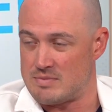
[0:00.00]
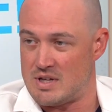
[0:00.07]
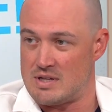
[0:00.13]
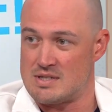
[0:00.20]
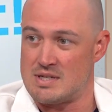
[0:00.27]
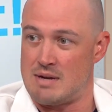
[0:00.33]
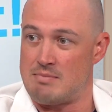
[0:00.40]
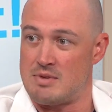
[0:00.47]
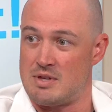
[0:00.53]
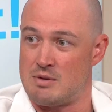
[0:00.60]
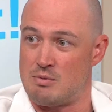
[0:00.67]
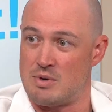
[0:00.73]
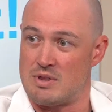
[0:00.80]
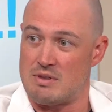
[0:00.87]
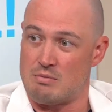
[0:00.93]
And same thing
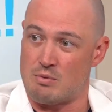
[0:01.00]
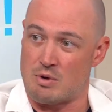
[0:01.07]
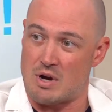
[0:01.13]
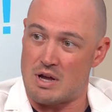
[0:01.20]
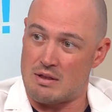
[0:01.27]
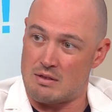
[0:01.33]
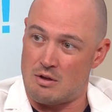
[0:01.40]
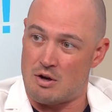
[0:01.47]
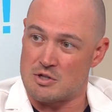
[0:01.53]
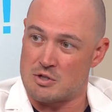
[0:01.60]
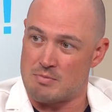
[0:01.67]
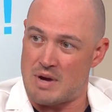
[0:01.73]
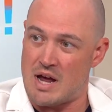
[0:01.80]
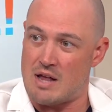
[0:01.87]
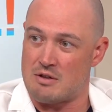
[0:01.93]
with where
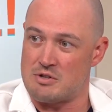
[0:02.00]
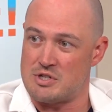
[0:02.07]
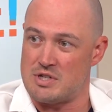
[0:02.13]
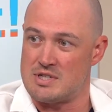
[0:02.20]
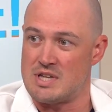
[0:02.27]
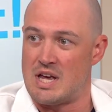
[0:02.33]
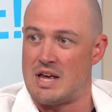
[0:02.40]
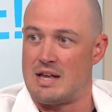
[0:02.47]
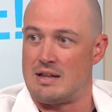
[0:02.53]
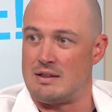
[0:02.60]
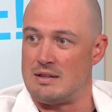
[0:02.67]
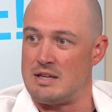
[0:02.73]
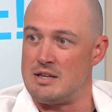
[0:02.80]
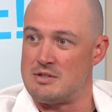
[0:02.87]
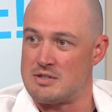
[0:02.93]
long-term allergies
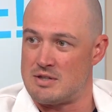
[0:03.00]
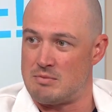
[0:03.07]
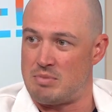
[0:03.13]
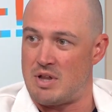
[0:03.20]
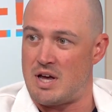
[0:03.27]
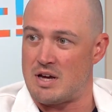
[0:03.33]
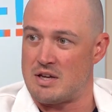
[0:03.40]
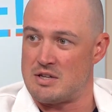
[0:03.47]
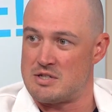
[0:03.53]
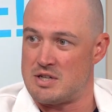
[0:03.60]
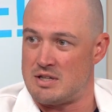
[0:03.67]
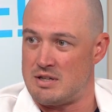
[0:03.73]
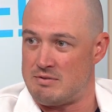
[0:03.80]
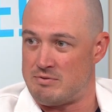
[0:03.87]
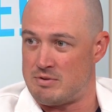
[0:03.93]
lead to the blockage
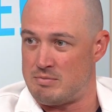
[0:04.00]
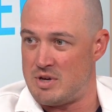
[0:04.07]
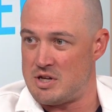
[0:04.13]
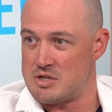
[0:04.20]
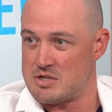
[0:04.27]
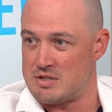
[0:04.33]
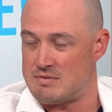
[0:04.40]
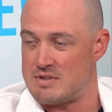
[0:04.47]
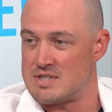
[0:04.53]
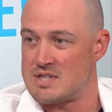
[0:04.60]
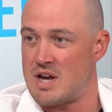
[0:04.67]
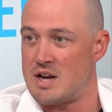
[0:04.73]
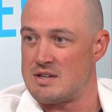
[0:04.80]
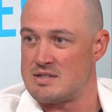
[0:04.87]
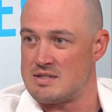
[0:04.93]
and inflammation of the
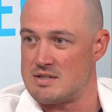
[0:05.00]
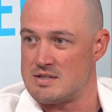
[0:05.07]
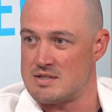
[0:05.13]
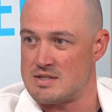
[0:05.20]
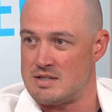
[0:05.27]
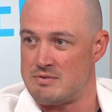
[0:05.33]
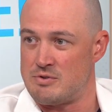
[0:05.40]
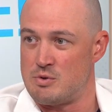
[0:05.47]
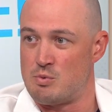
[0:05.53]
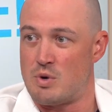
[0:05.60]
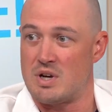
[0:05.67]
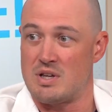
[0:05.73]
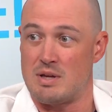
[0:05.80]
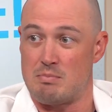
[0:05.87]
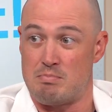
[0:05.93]
sinuses. And if you
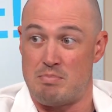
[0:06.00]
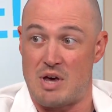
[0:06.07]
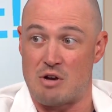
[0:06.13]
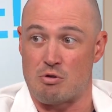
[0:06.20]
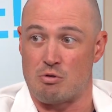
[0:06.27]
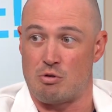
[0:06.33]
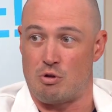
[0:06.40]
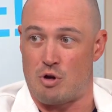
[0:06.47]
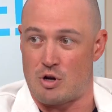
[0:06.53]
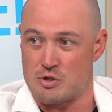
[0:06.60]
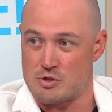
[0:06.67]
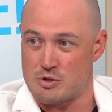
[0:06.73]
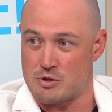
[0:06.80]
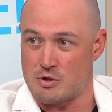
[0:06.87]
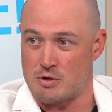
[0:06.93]
want to get better
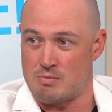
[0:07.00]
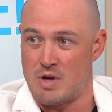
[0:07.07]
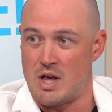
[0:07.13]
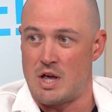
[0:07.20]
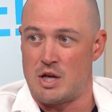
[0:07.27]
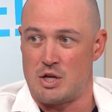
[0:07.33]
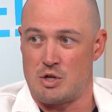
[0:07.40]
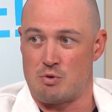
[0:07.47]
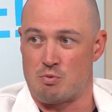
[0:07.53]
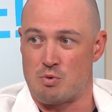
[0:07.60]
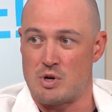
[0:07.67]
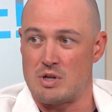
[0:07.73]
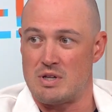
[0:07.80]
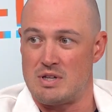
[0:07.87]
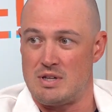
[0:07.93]
long-term, you
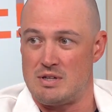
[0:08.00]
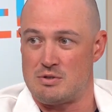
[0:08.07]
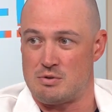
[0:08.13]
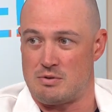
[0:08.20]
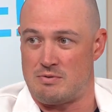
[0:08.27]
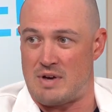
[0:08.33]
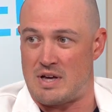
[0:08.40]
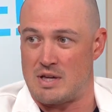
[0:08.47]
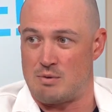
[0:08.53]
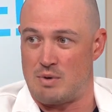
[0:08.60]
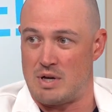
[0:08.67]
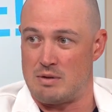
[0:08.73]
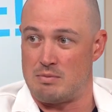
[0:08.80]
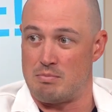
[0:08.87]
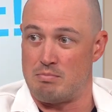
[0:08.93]
really need to
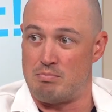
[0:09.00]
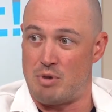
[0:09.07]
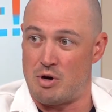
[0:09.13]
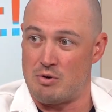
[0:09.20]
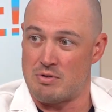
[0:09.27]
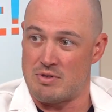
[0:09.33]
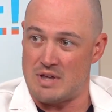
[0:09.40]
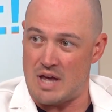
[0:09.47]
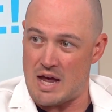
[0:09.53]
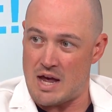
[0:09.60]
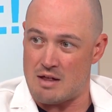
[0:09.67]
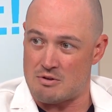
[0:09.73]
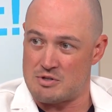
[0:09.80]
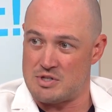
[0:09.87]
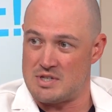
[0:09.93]
evaluate both the
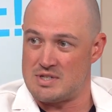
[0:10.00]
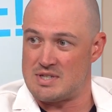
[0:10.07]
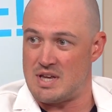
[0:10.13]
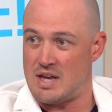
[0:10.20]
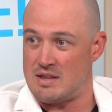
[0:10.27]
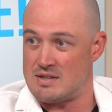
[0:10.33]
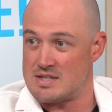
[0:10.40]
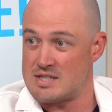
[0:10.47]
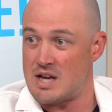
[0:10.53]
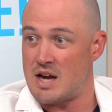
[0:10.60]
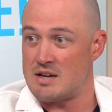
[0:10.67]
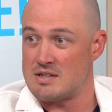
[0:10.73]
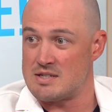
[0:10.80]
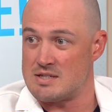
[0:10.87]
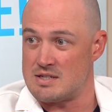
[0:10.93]
allergies and the
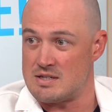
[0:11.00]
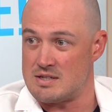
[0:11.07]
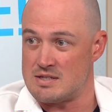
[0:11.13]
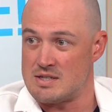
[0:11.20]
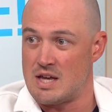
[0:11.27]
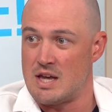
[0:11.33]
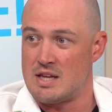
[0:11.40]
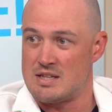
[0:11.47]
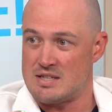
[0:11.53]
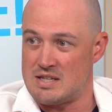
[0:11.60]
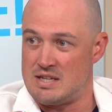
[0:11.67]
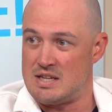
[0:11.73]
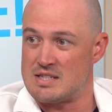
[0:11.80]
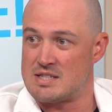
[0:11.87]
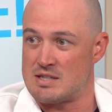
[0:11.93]
sinuses to
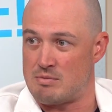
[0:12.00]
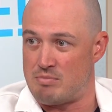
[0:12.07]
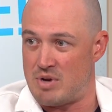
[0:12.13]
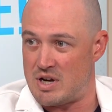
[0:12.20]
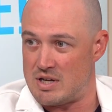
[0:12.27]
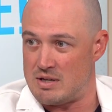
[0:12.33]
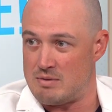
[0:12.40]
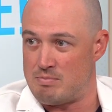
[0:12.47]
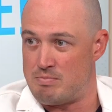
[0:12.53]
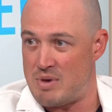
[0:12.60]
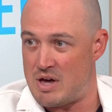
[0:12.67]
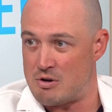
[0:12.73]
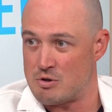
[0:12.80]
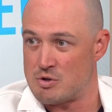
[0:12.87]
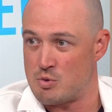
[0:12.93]
get somebody
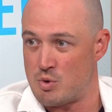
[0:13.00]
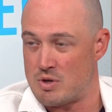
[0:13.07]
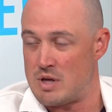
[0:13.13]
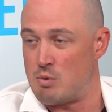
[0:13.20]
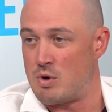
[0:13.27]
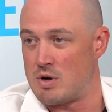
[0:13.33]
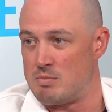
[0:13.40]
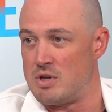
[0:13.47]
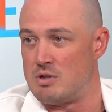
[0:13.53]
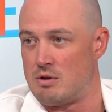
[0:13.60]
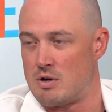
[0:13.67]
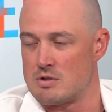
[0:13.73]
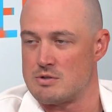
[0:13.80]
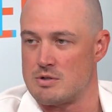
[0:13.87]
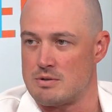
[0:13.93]
better to where they want to be
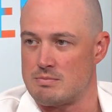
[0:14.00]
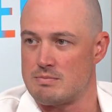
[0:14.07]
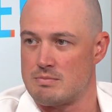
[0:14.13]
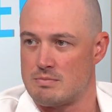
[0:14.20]
long-term.